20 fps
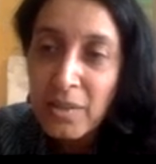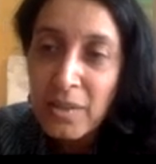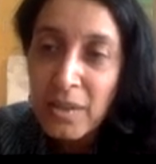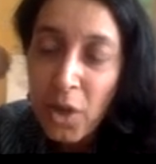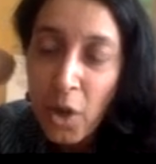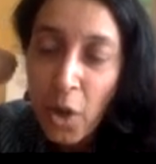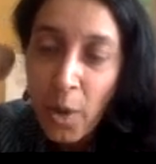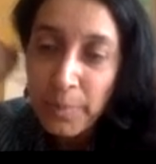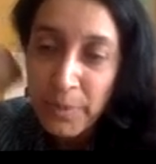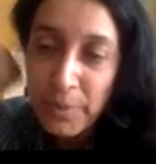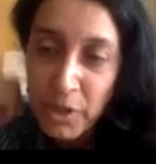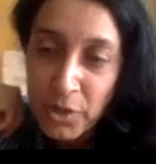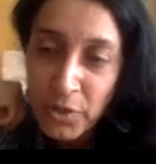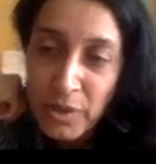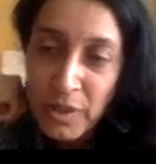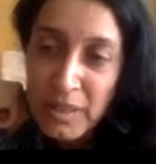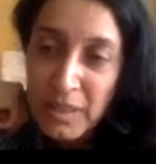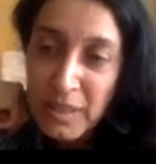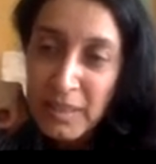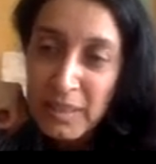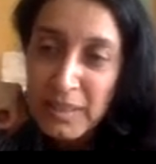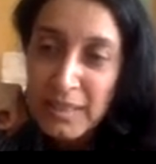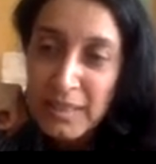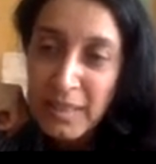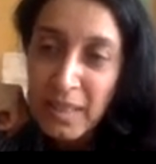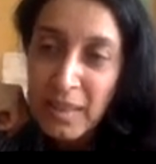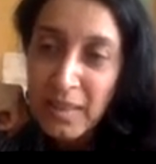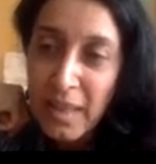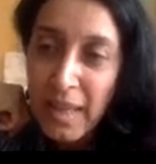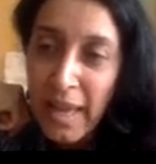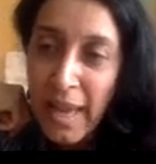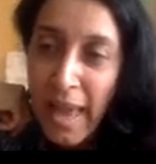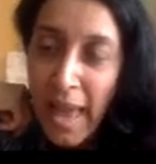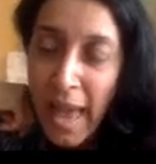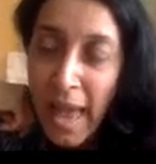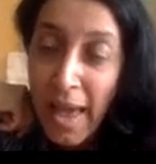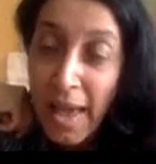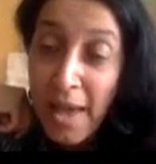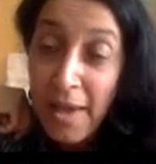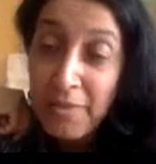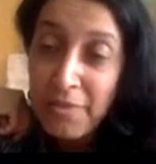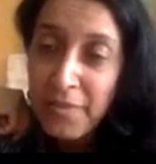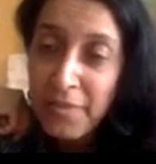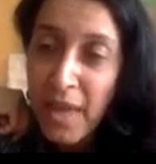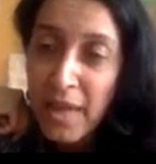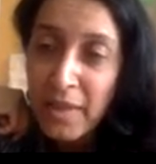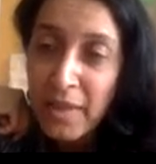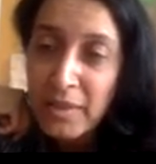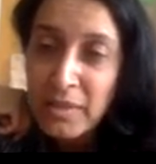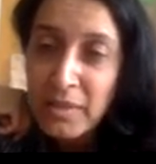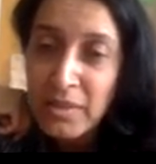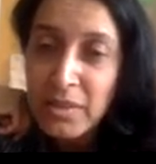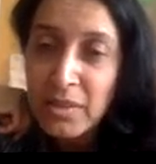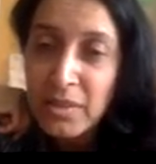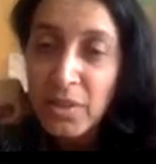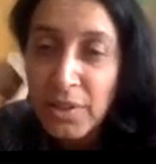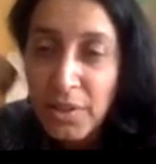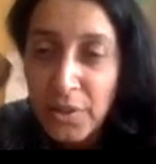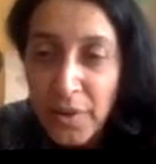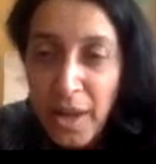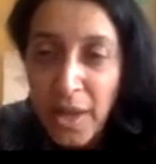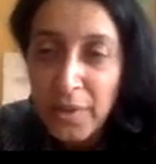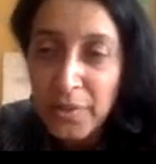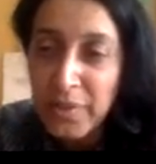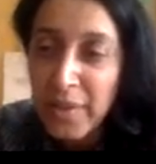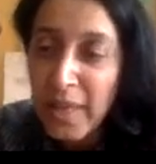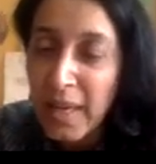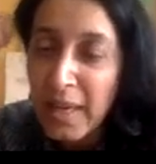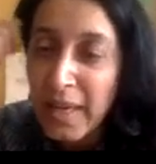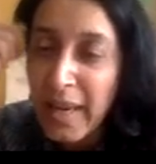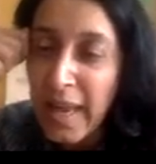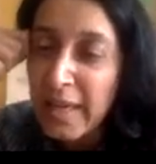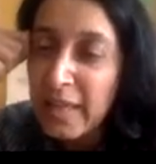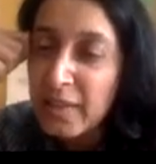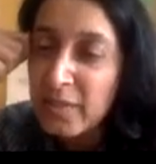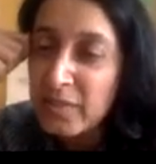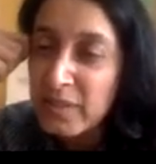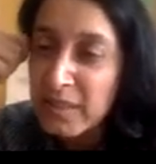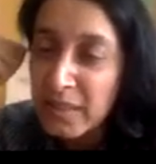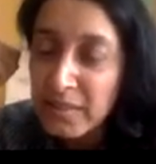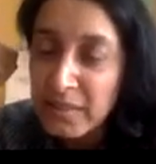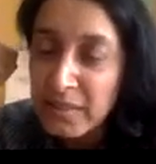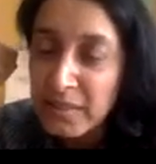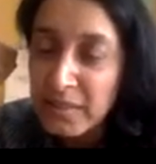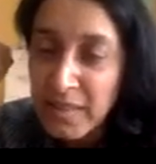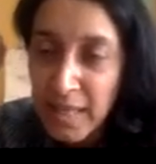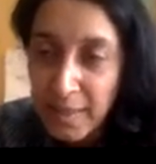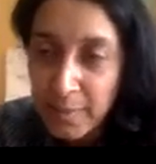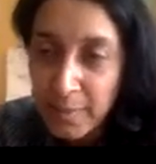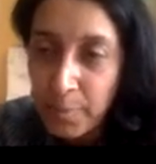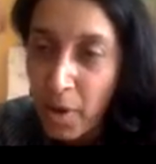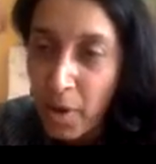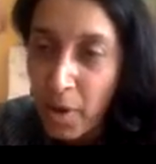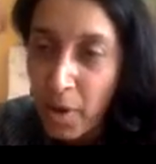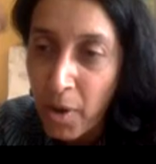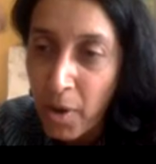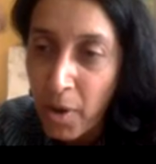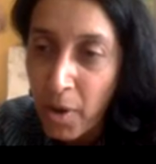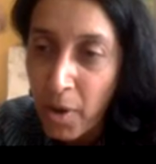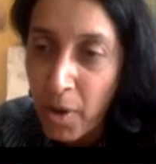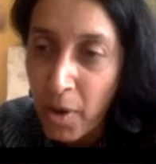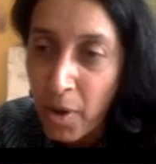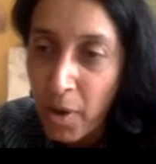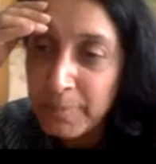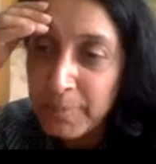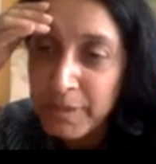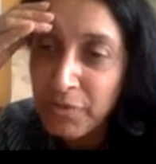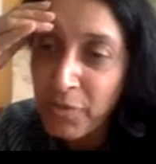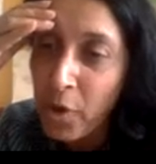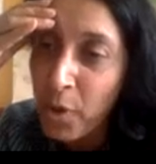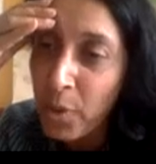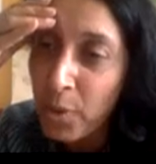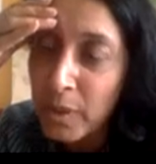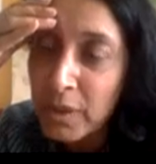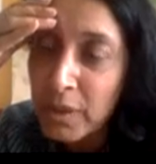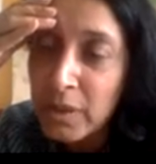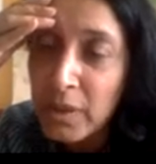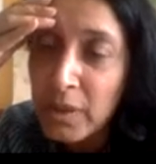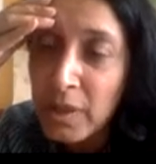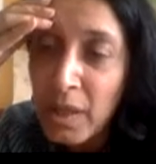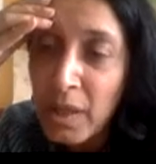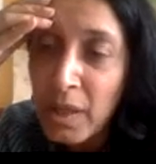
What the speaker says: the opportunities that they have and turn around their lives and take positive steps forward,